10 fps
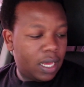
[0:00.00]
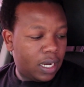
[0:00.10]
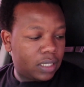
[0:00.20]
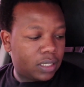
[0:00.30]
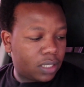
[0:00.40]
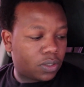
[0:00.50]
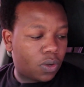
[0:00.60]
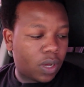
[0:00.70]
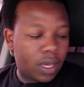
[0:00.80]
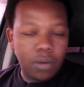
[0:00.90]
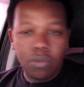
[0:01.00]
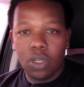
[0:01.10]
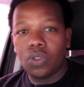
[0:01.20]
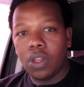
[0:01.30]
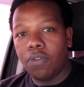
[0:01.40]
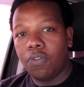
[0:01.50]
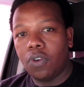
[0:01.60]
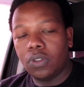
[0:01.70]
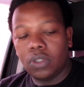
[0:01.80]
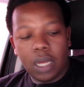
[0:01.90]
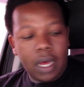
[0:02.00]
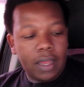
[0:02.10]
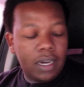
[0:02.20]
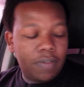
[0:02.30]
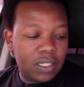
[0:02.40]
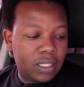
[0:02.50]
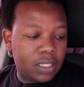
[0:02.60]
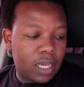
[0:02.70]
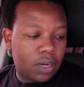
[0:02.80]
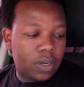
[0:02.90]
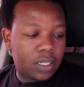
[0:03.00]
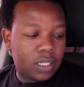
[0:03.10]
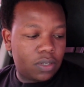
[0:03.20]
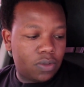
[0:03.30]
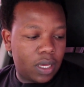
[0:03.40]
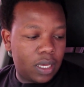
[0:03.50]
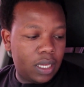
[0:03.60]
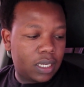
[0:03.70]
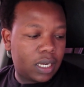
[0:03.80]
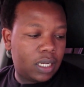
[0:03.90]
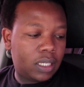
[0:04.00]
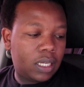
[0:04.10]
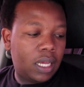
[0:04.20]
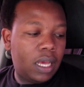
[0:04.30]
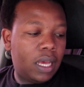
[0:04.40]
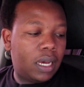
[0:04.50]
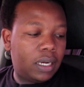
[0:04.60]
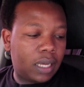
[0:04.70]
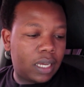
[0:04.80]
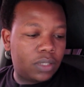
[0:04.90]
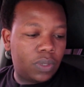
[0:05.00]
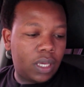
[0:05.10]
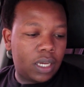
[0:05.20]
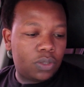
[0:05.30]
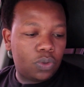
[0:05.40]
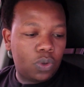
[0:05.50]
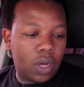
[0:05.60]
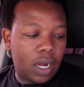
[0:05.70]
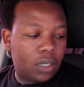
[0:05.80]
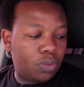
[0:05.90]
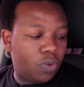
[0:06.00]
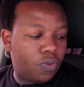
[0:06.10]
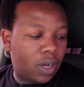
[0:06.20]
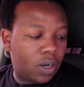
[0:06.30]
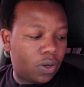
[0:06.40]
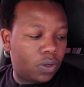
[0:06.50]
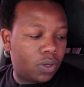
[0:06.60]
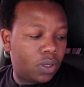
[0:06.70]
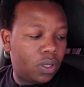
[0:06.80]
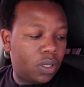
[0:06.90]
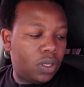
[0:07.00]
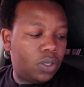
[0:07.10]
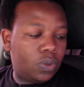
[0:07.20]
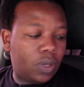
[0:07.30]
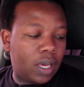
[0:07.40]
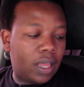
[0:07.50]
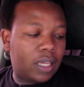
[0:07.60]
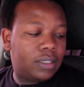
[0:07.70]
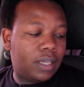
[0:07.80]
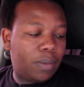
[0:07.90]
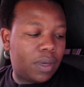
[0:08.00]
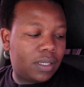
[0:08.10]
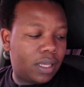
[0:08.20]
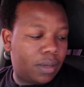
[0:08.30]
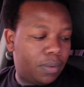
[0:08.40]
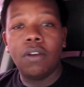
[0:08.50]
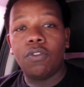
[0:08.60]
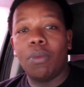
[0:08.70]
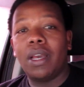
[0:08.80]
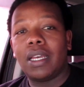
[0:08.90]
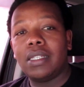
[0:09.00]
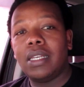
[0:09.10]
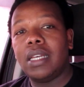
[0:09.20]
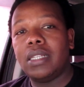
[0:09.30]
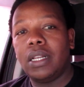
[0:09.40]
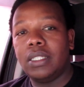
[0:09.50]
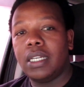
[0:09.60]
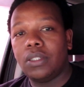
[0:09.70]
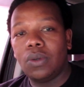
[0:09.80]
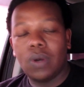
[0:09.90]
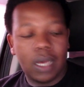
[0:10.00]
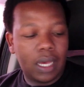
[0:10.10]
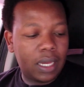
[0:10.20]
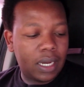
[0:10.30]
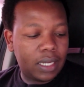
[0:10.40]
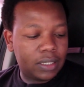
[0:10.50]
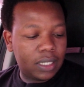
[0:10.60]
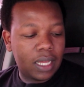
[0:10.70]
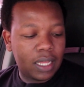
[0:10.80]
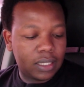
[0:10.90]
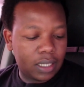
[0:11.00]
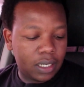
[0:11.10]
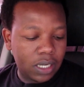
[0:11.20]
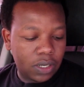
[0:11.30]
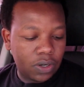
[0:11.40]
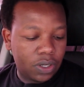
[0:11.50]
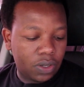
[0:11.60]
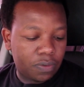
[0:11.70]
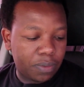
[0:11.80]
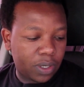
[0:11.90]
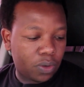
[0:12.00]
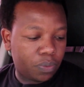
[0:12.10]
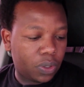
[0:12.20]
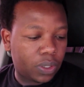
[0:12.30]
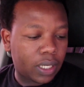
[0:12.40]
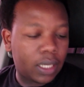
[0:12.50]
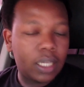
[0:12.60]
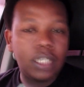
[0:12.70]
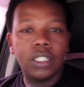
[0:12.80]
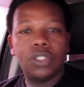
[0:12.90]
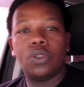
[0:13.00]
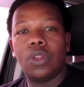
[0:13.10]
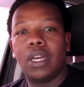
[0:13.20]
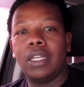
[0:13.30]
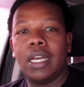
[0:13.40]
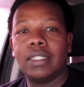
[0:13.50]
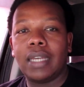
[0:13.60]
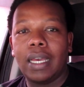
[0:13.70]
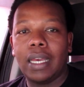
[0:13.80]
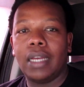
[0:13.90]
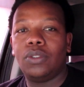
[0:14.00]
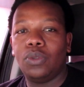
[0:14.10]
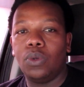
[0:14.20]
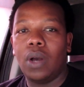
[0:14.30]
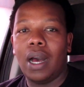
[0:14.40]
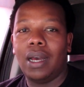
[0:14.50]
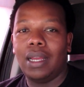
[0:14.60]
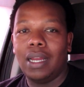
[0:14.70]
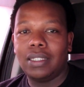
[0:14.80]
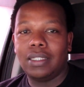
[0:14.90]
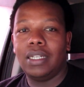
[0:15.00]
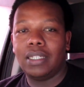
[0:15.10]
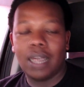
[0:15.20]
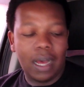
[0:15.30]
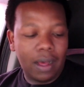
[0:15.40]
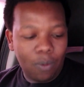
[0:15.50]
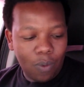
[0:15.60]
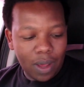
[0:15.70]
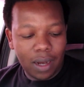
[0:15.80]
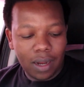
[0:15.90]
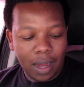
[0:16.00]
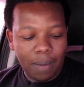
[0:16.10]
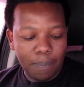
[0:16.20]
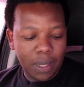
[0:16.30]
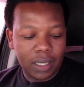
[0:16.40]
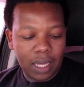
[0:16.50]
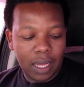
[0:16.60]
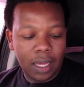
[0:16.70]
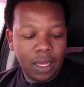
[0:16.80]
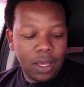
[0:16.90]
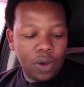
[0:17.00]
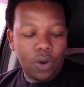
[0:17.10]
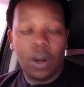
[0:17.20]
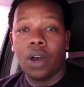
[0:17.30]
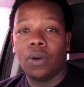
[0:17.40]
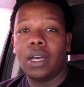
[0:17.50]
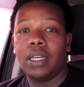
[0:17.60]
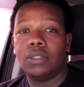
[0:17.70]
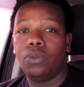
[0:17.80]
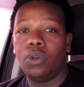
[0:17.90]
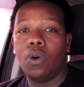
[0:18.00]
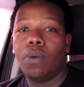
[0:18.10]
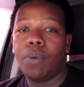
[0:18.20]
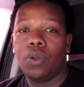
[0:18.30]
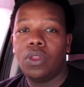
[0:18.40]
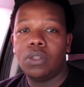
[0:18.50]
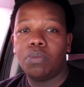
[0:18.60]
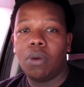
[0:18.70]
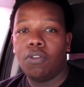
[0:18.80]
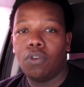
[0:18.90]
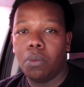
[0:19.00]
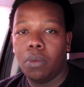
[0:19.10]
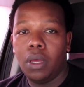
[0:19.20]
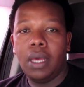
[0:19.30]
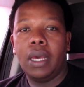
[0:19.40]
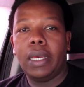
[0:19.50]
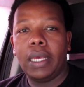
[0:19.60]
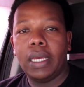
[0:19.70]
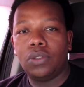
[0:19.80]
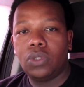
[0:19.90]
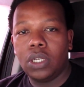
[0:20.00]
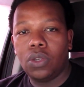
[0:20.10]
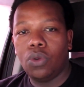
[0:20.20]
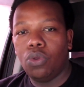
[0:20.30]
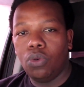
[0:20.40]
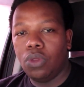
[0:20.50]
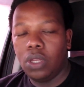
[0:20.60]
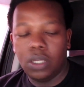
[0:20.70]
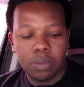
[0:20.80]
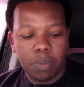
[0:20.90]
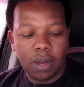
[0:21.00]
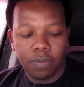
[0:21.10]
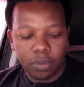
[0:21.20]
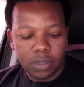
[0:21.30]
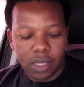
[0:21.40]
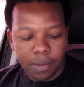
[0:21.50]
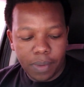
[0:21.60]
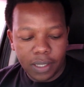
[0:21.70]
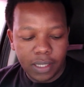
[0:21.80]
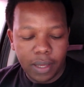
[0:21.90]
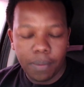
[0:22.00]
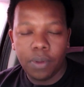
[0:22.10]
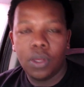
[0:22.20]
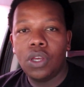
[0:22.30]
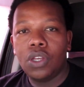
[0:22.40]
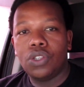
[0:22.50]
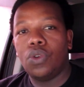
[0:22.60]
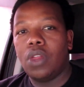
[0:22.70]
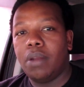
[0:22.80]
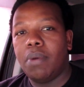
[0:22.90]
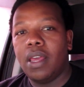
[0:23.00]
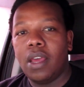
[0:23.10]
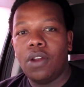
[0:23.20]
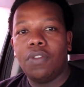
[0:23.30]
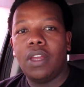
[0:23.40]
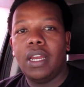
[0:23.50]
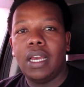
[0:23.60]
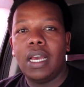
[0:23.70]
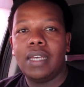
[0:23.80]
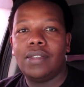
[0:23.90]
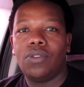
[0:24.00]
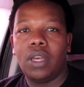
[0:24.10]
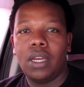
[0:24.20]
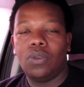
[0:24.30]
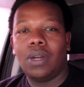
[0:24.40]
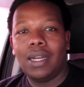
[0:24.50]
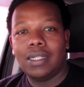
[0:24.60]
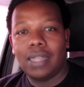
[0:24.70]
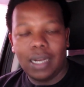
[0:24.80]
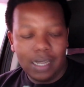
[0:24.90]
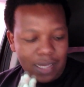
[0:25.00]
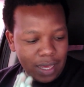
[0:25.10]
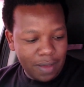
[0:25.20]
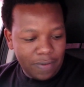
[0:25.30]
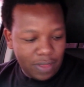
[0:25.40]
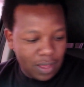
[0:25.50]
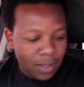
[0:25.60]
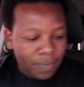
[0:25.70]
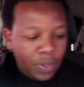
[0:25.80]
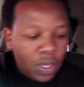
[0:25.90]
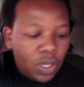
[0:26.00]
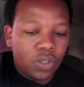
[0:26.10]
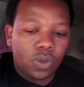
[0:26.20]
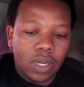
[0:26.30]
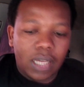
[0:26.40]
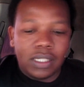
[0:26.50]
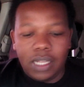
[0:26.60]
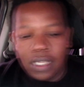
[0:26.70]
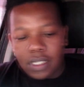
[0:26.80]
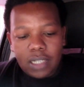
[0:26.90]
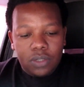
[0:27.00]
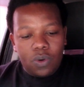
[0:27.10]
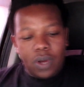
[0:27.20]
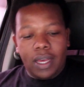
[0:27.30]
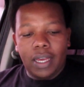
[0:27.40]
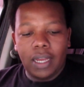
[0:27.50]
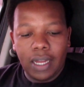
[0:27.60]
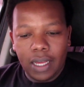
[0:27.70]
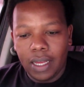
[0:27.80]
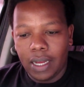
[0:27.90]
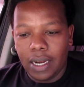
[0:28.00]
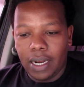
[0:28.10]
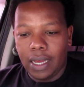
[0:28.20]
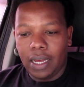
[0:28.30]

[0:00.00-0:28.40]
let's just go ahead, make sure the phones are the devices, they are connected to the internet, and guys, we get to move along together step by step. For my case guys, I'll just go ahead and share the screen recording of my computer so that guys I get to illustrate well and better on how guys we go about this platform. I get to take you through this platform step by step so that by the end of the day guys, you get to understand everything. So guys, let's just go ahead and